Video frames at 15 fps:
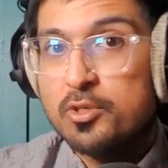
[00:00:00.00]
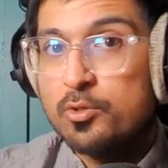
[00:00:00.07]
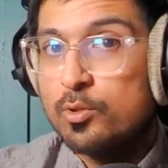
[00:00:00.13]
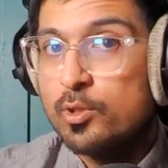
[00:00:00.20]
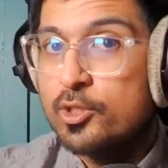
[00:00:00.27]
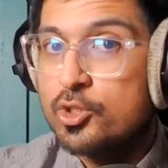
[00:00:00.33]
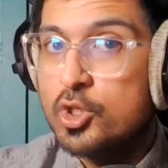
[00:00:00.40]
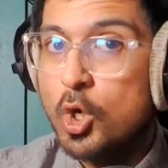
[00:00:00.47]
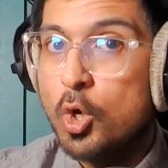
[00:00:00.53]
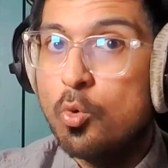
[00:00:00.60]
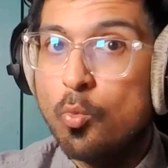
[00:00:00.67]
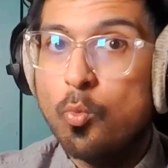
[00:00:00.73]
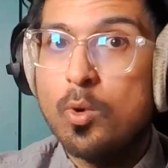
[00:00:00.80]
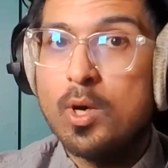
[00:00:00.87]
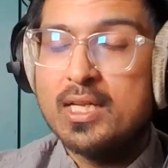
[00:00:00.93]
generally
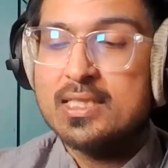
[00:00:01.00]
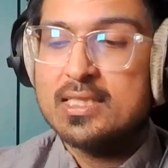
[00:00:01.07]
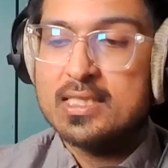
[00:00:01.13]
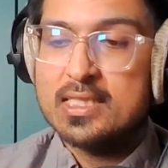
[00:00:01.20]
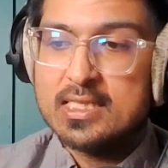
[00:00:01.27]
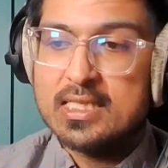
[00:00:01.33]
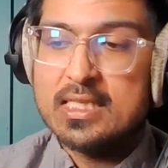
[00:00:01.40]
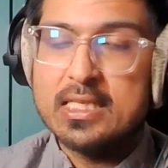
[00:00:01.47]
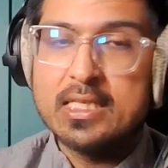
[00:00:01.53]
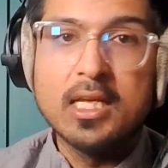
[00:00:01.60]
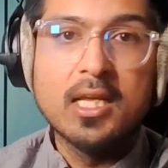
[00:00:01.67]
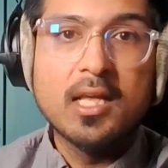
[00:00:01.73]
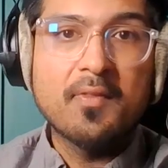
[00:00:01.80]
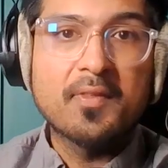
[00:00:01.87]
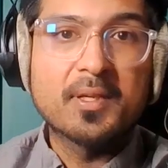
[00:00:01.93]
don't want to see
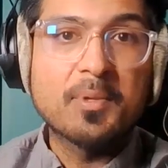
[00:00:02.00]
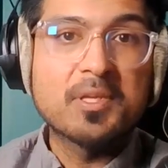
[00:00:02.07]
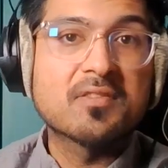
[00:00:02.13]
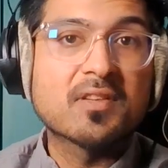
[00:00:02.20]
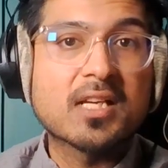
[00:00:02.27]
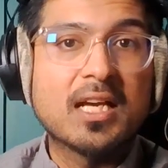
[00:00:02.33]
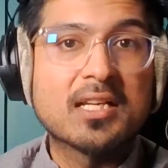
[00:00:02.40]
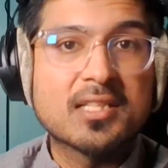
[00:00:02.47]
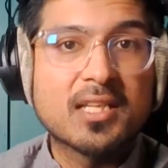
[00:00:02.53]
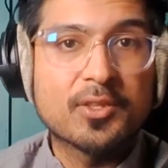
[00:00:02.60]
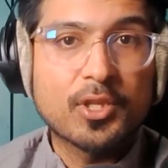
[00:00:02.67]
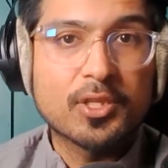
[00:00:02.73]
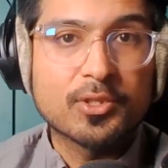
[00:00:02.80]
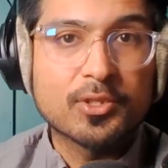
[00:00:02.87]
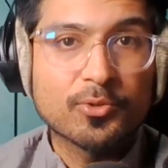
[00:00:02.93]
that a piece of
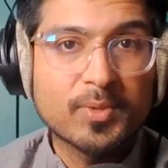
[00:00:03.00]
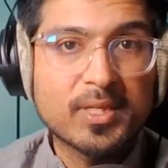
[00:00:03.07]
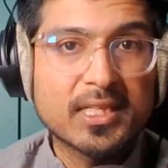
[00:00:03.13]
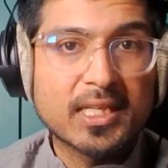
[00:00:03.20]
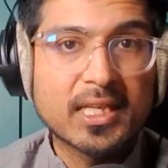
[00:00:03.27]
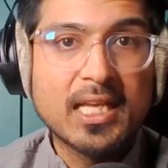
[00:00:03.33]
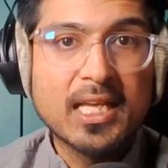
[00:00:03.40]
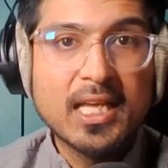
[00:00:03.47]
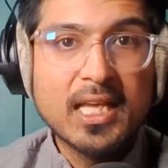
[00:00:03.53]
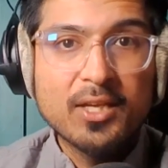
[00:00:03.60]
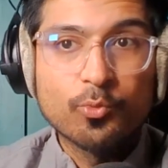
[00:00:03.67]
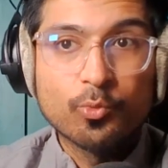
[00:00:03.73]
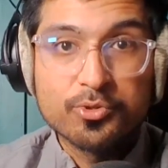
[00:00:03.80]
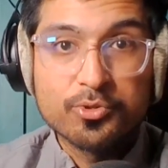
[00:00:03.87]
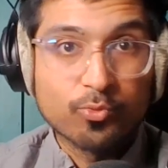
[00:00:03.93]
content that they're reading
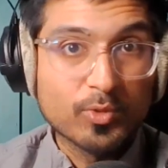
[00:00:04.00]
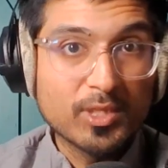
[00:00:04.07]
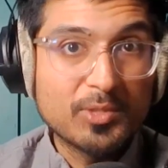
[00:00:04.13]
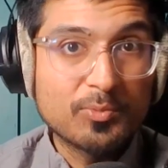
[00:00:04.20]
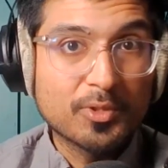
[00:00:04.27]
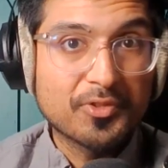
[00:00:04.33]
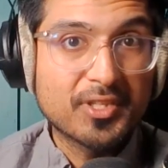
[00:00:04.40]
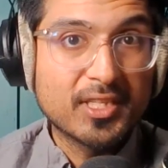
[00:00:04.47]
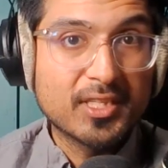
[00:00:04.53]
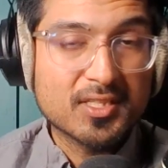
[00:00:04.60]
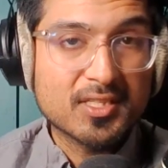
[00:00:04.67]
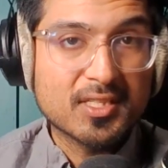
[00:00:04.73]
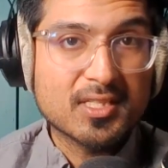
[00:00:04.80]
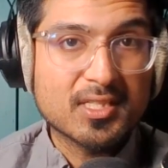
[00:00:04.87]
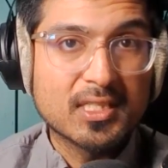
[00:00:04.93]
was written with the
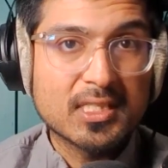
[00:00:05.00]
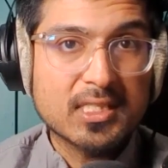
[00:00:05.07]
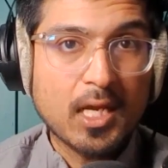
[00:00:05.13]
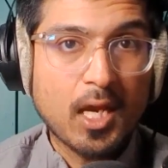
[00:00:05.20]
assistance